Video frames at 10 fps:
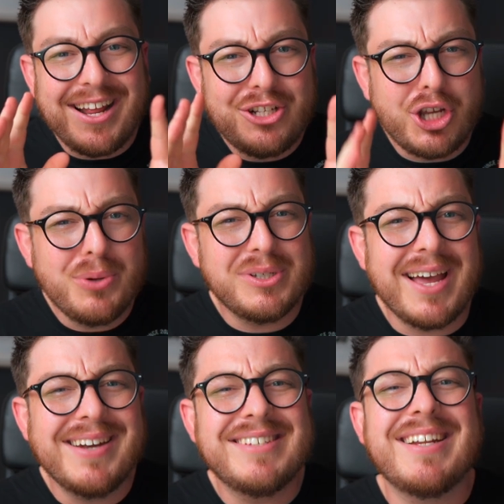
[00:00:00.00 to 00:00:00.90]
and I
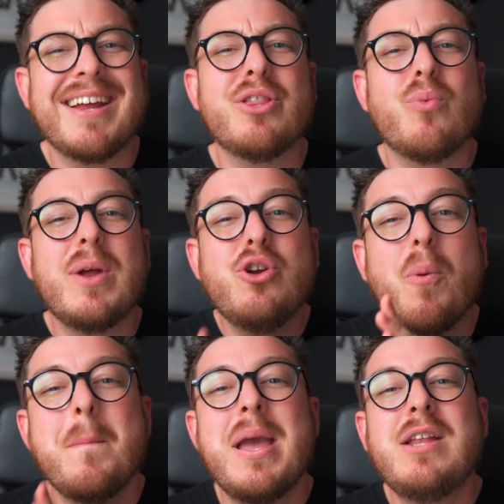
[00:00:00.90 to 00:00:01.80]
totally understand that when
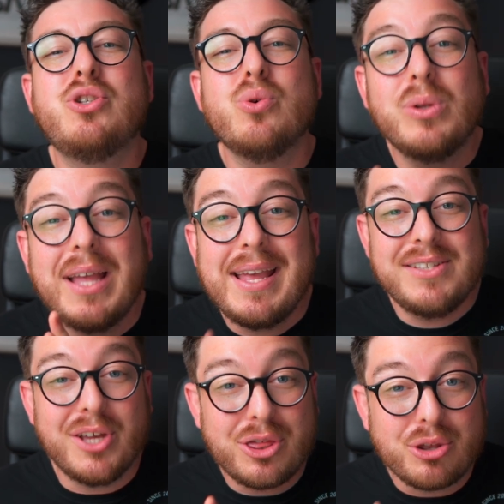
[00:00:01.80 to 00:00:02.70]
your main tool
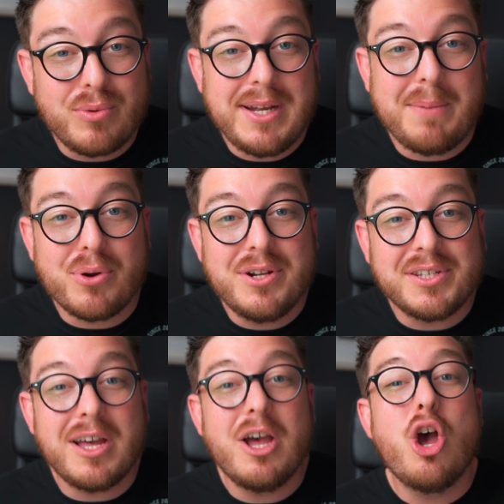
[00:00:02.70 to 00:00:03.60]
is a three D
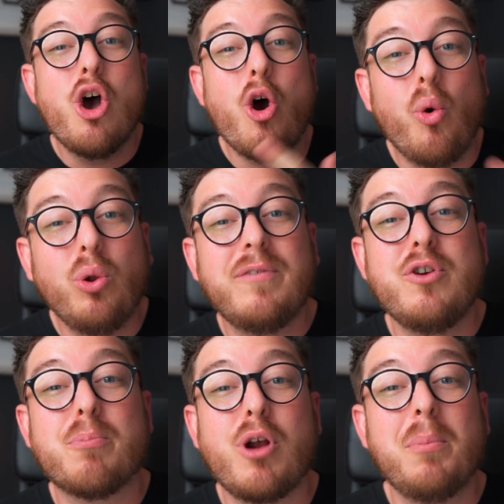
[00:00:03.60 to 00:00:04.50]
printer, all of
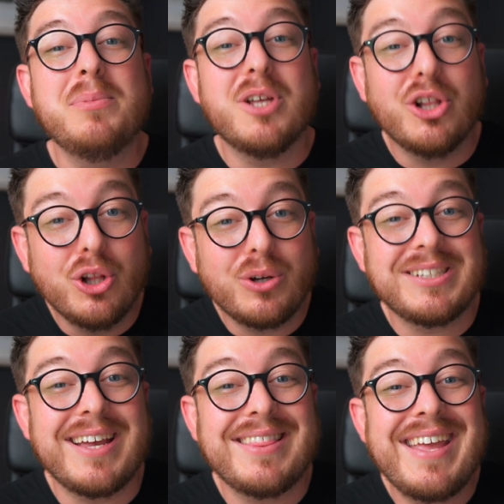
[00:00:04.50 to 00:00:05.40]
your problems
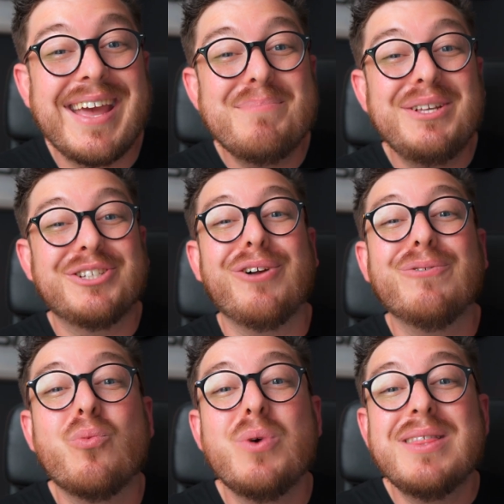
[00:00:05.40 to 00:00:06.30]
looks like they can be
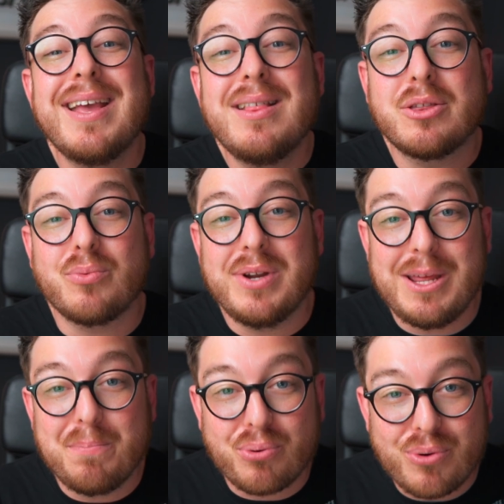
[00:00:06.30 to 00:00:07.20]
solved with a three
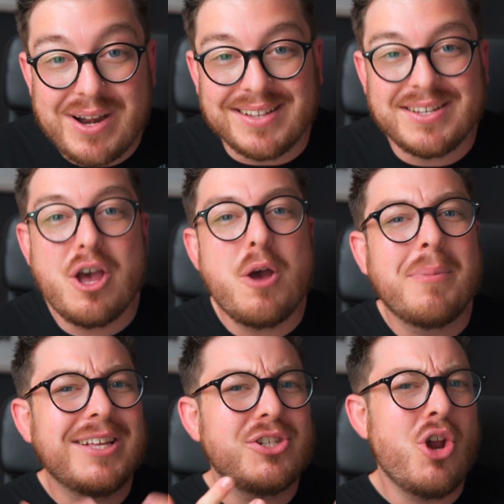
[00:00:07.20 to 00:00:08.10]
D print,
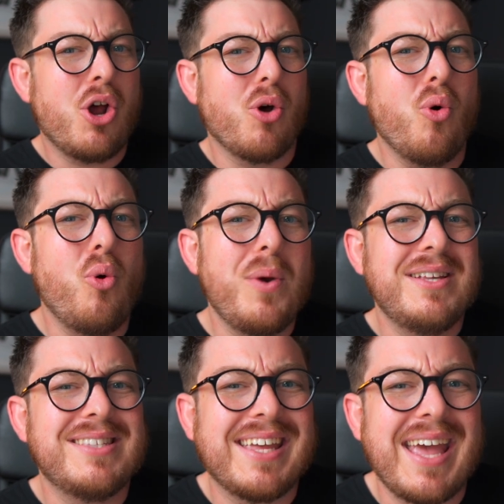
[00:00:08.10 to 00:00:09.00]
but that's not
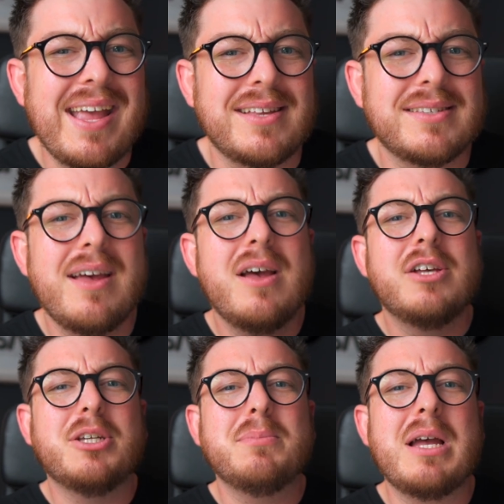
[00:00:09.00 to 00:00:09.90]
always the case.
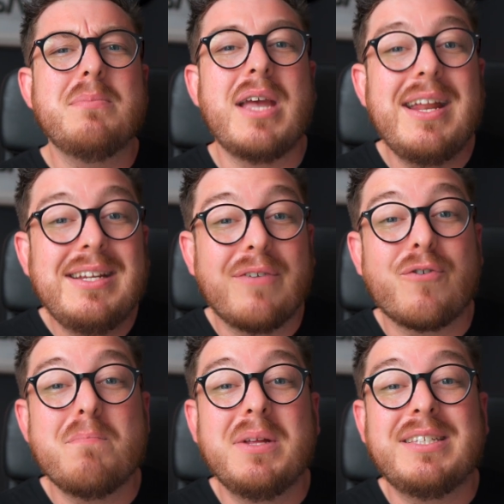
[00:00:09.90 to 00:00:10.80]
Sometimes a
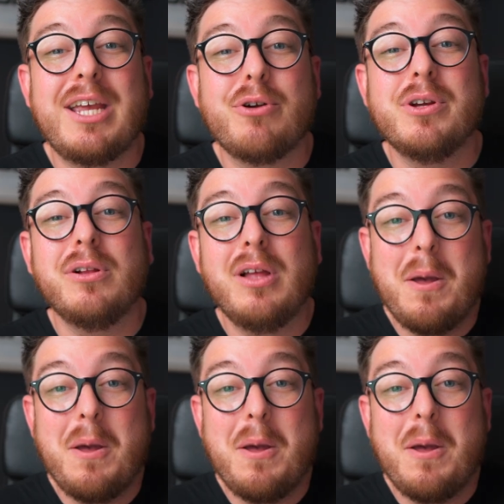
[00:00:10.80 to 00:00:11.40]
different material,